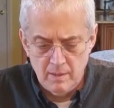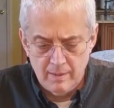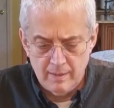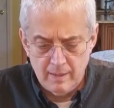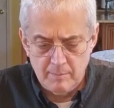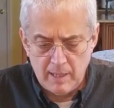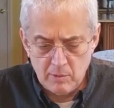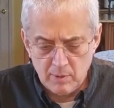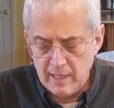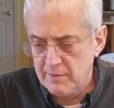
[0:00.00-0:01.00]
I
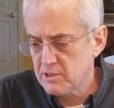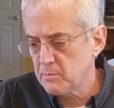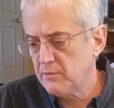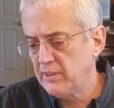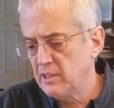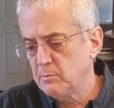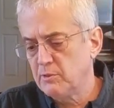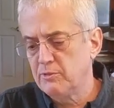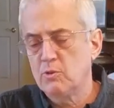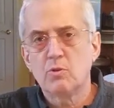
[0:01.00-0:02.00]
will have some
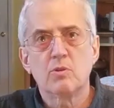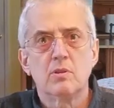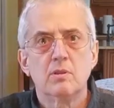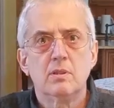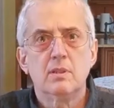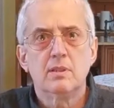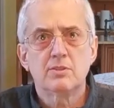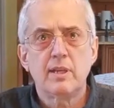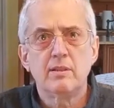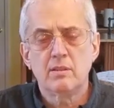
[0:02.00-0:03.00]
available for
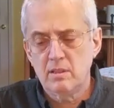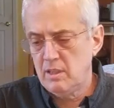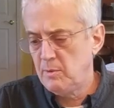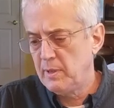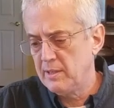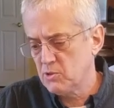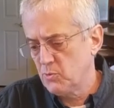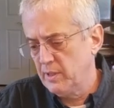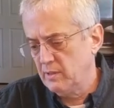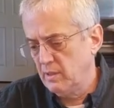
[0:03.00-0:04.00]
sale on eBay as
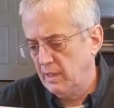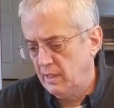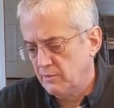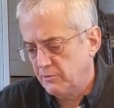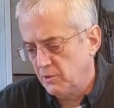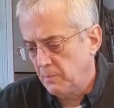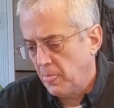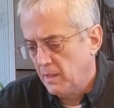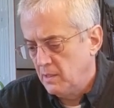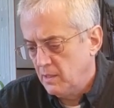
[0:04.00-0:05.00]
well, a handful.
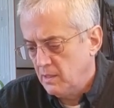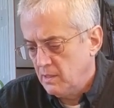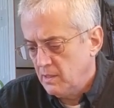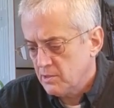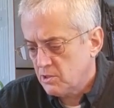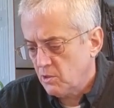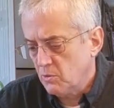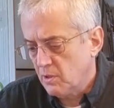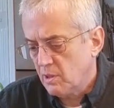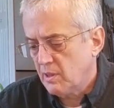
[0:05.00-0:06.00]

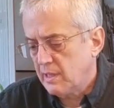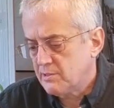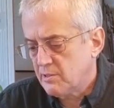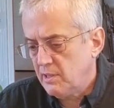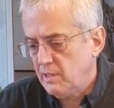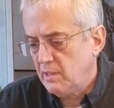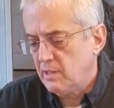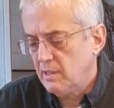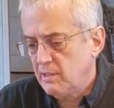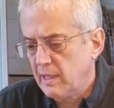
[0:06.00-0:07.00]
So that's the
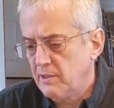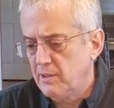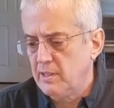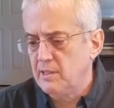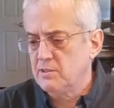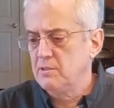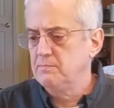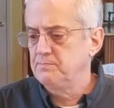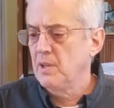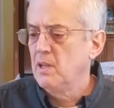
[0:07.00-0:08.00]
lettered edition.
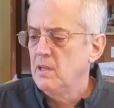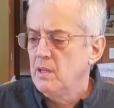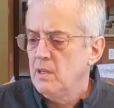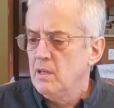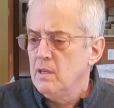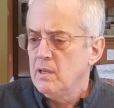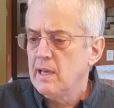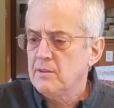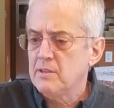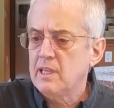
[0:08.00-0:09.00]

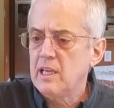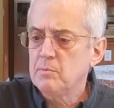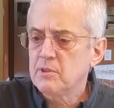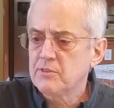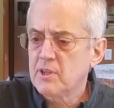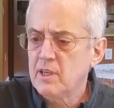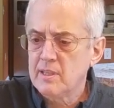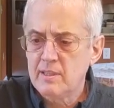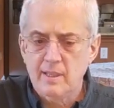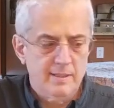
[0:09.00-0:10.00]
Now the table of
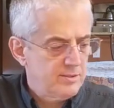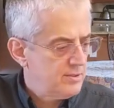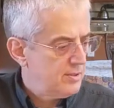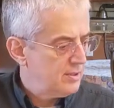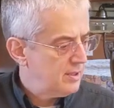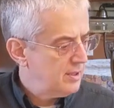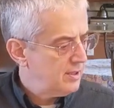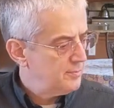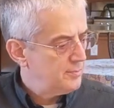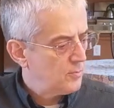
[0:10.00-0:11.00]
contents.
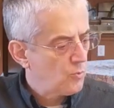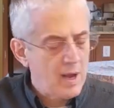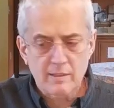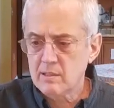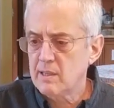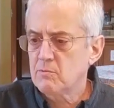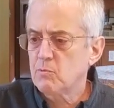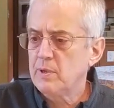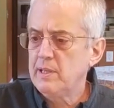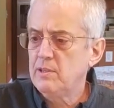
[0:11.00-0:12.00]
Rather than
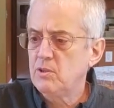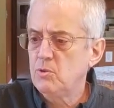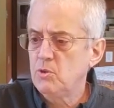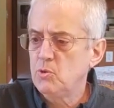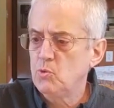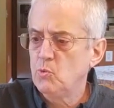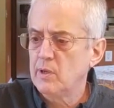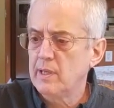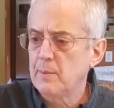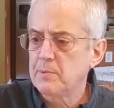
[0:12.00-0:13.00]
read to you
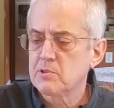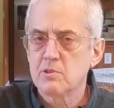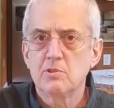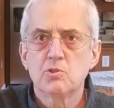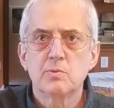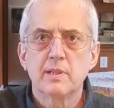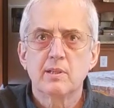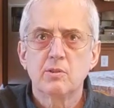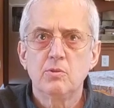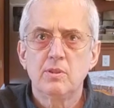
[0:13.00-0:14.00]
what episodes were
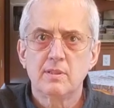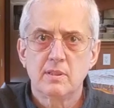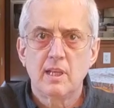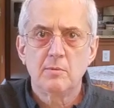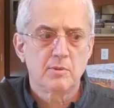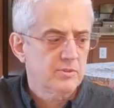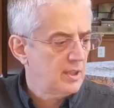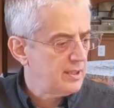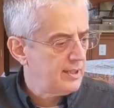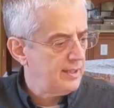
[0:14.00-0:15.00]
included on the table of
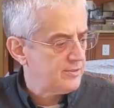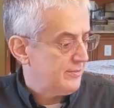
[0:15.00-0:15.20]
contents,